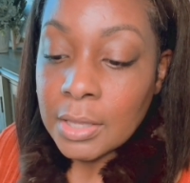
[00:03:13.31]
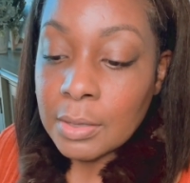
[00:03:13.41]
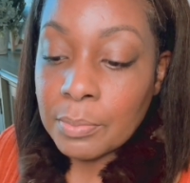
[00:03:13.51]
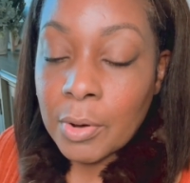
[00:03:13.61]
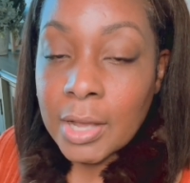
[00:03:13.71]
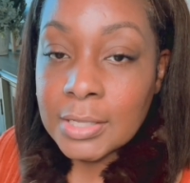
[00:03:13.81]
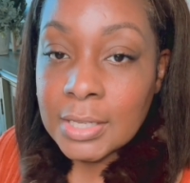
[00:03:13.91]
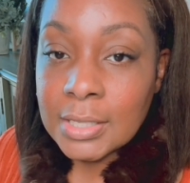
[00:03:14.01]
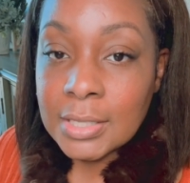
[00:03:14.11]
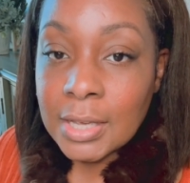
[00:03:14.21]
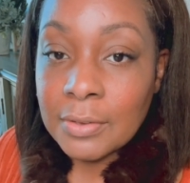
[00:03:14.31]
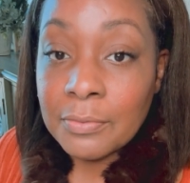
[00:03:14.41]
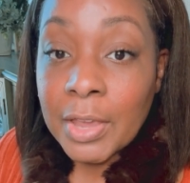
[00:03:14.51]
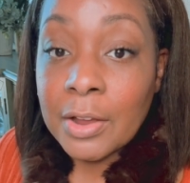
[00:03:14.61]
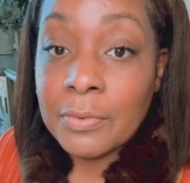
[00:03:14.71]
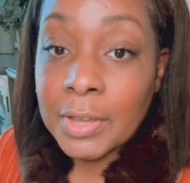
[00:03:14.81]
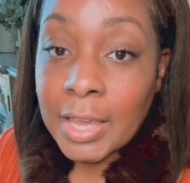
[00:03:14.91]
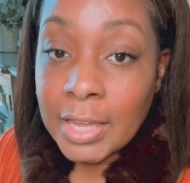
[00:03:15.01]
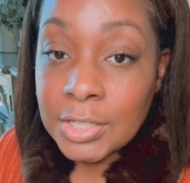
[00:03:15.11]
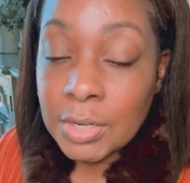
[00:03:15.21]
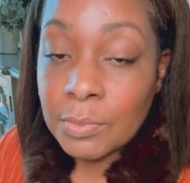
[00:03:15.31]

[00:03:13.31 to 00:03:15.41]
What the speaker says: the process of verification.